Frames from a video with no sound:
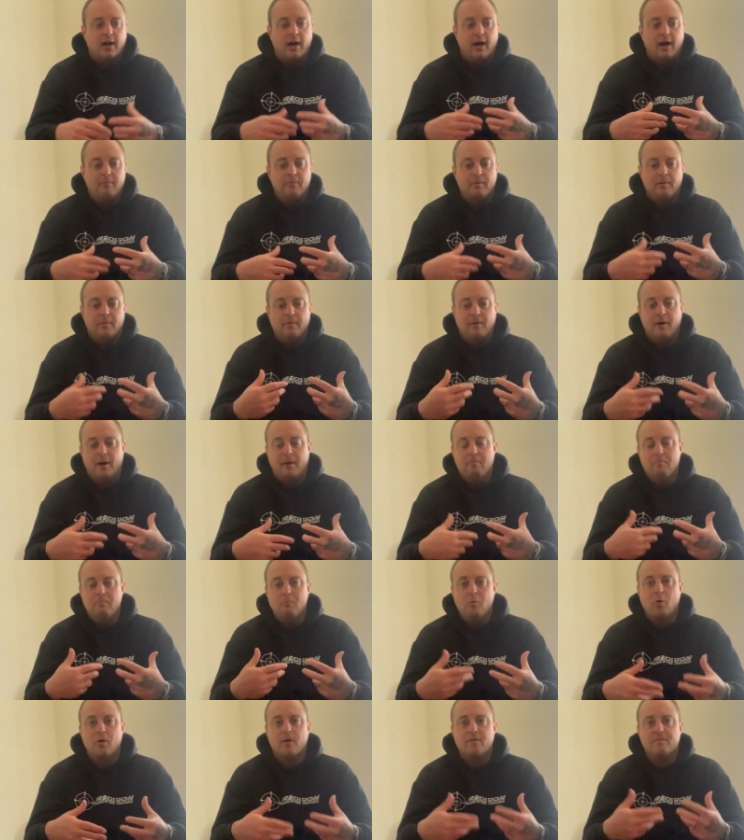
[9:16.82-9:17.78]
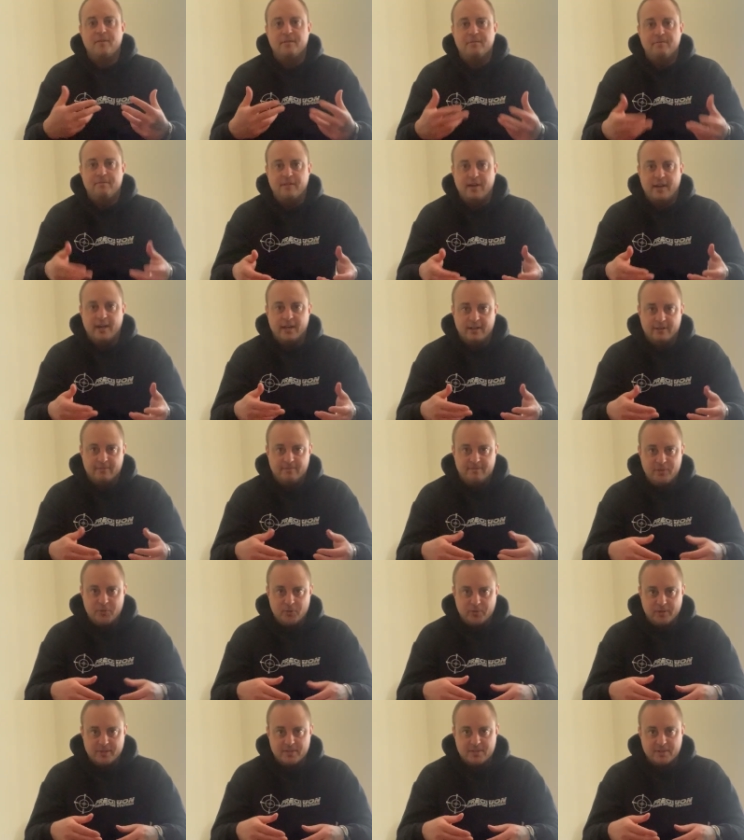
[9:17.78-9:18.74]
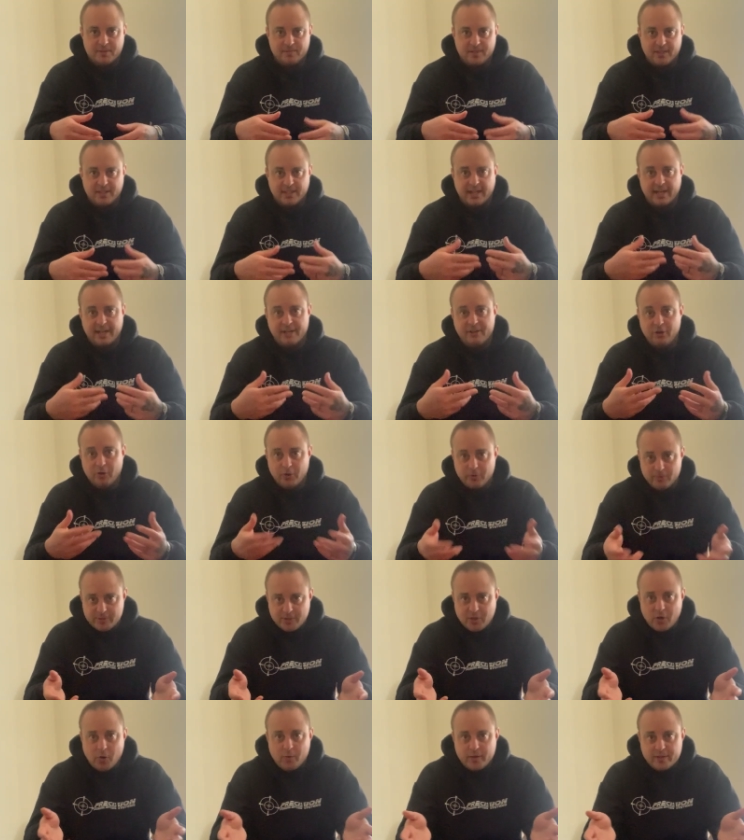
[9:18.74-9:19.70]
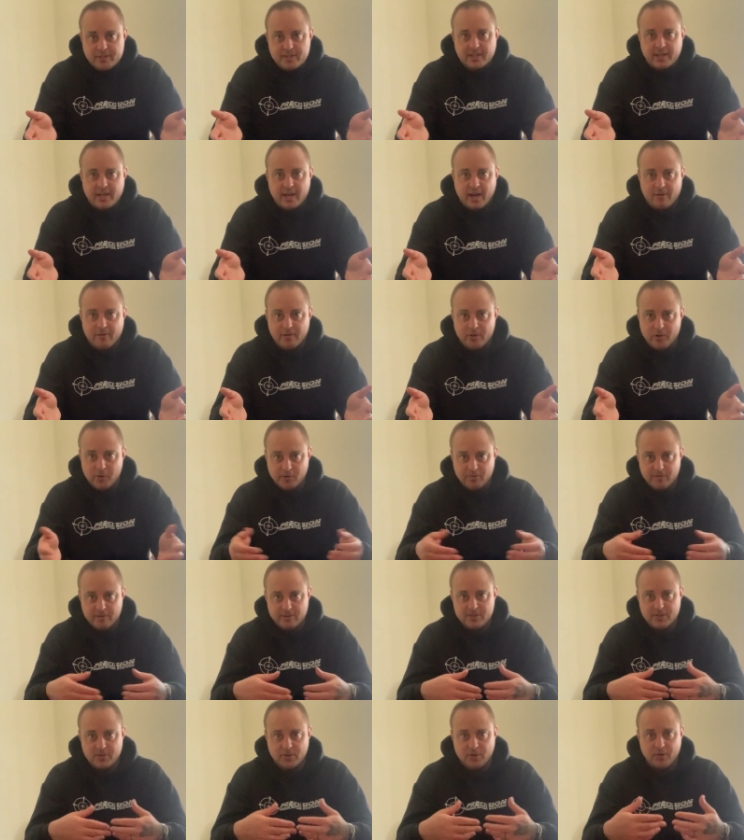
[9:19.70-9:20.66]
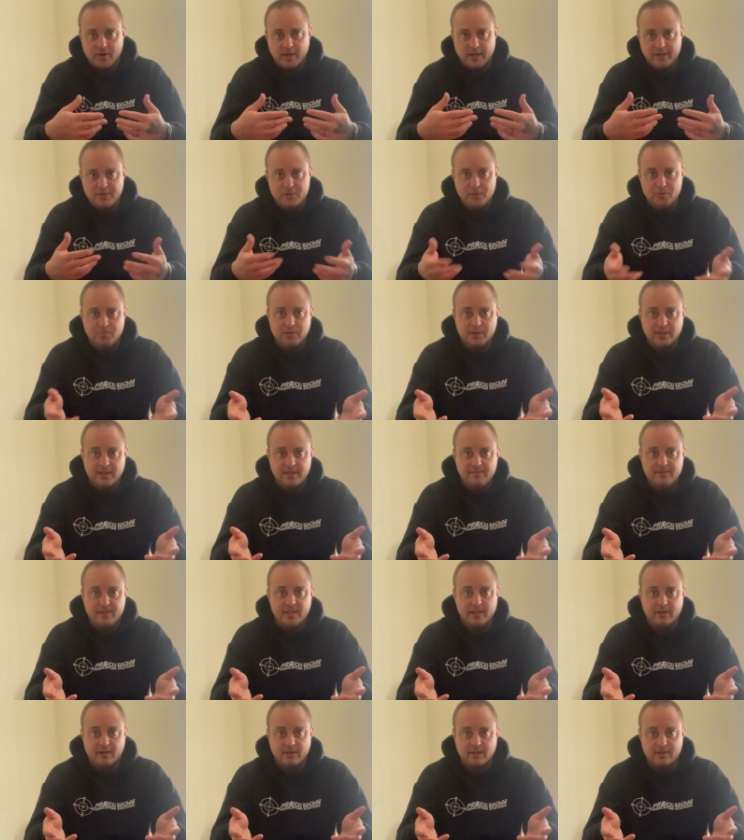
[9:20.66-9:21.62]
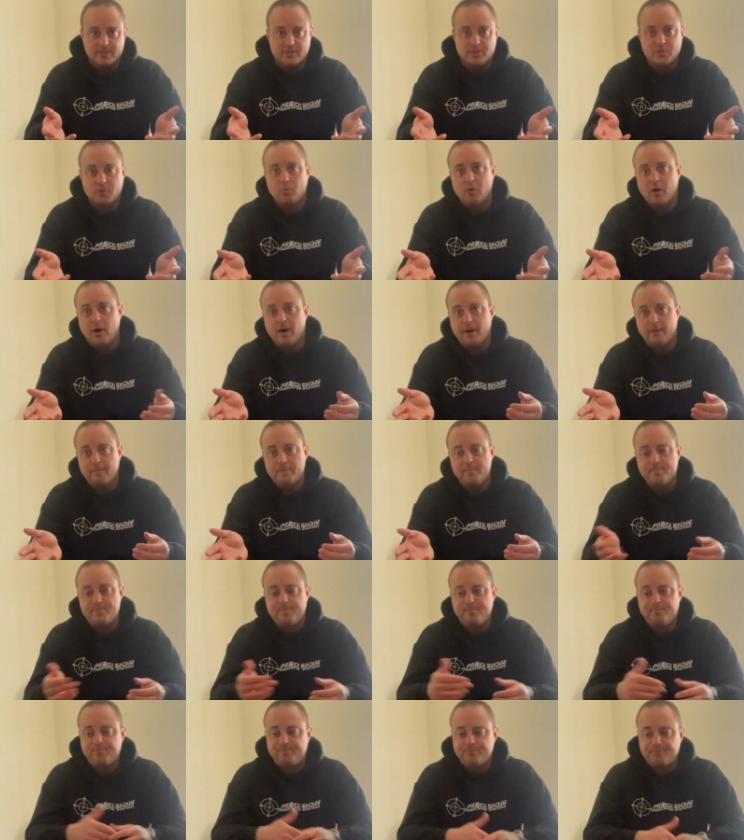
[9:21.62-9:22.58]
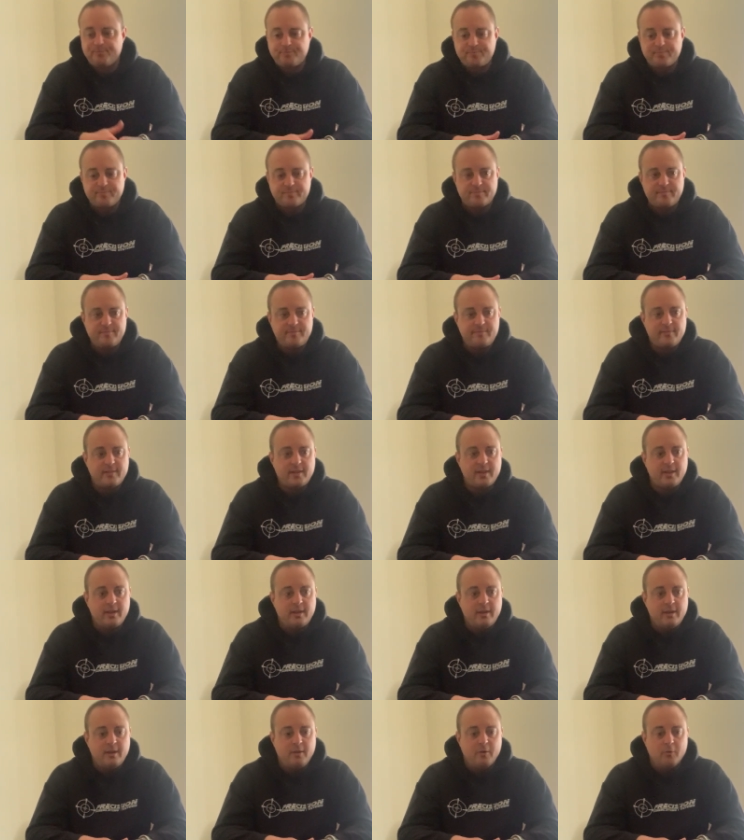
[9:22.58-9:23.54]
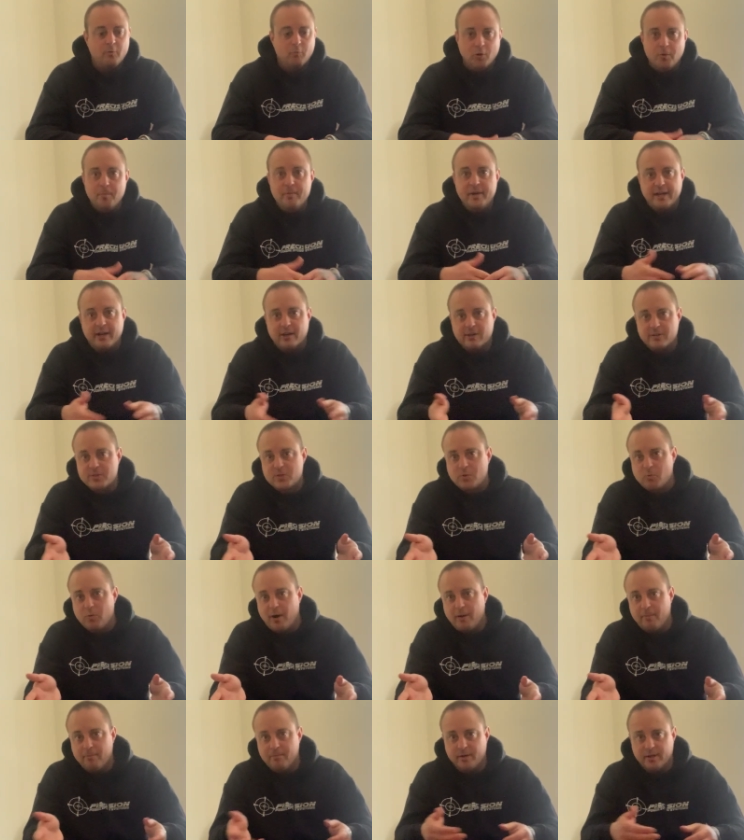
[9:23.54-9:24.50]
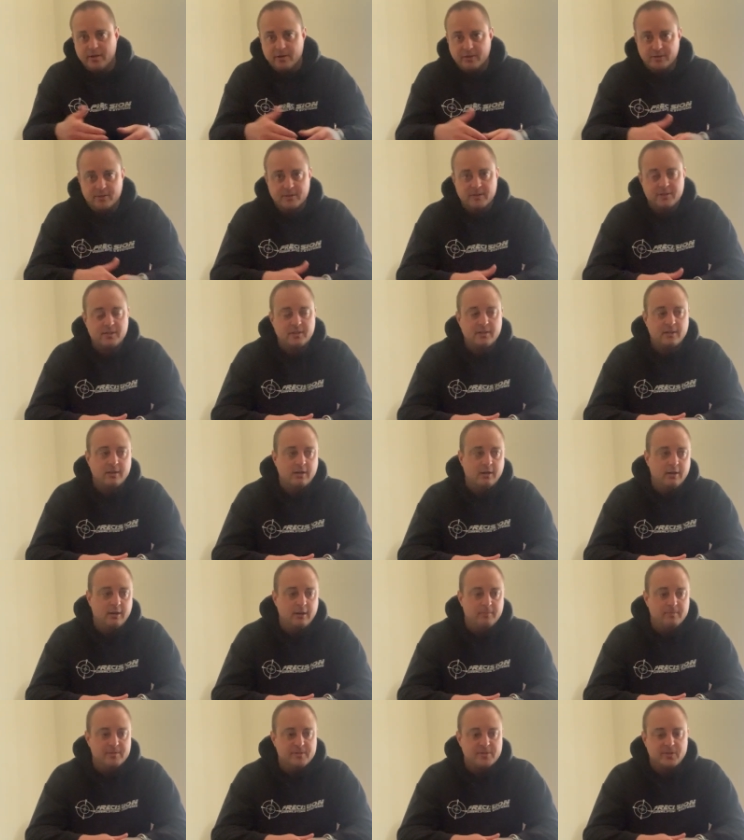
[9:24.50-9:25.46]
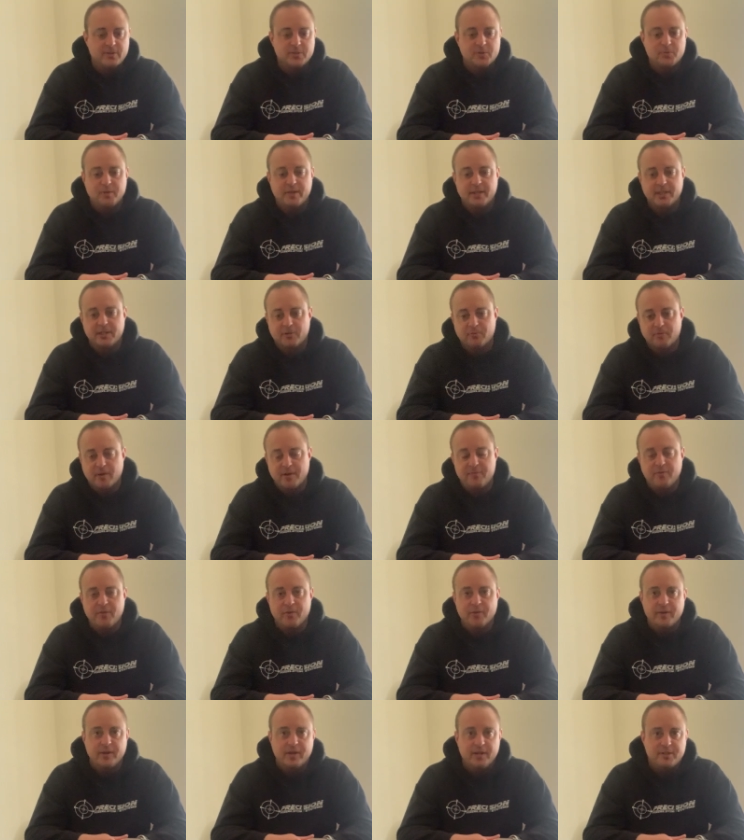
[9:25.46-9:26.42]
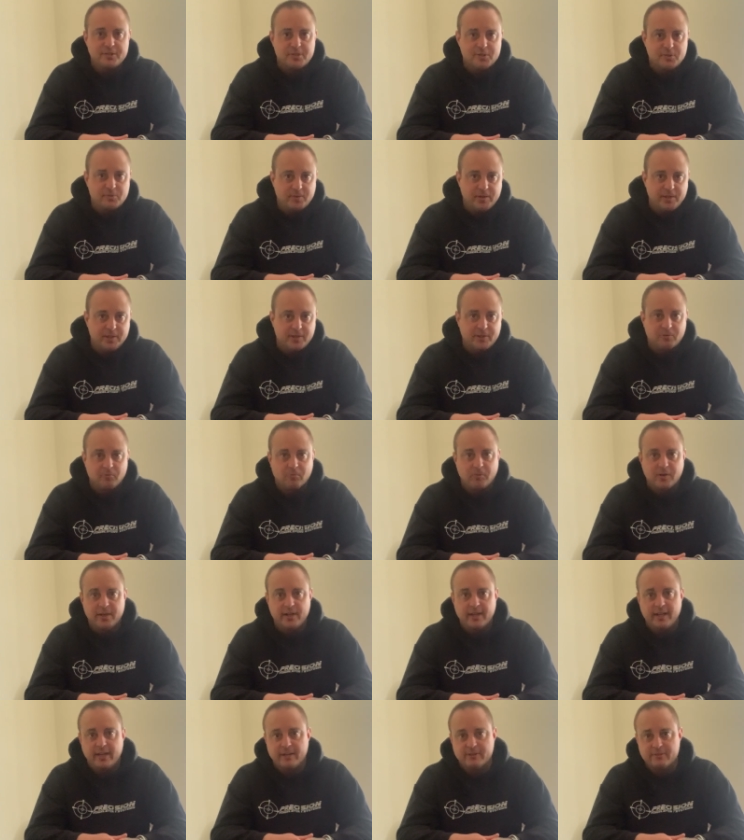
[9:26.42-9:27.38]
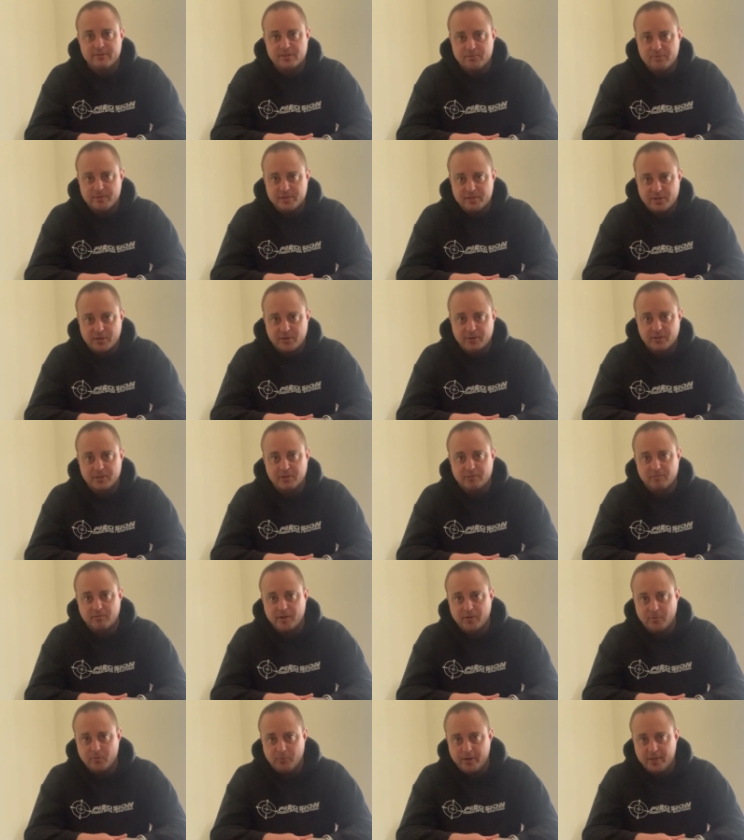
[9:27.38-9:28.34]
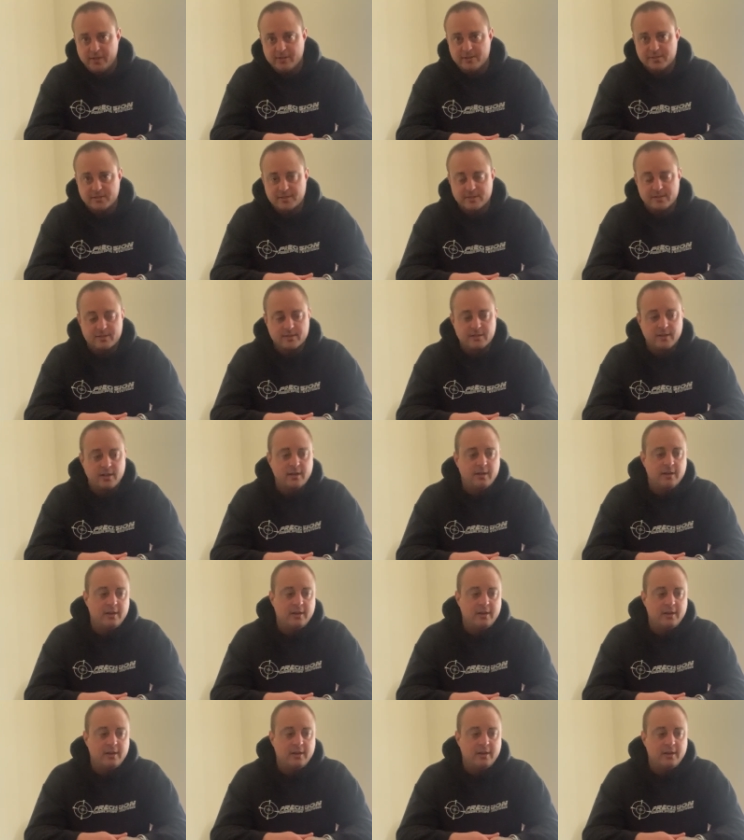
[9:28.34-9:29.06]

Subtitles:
I'm more of a fan of doing something that I know is going to carry over. So I do believe that our squat will make our squat better as long as we get the right variations, we hit the right angles, and we target the right weaknesses.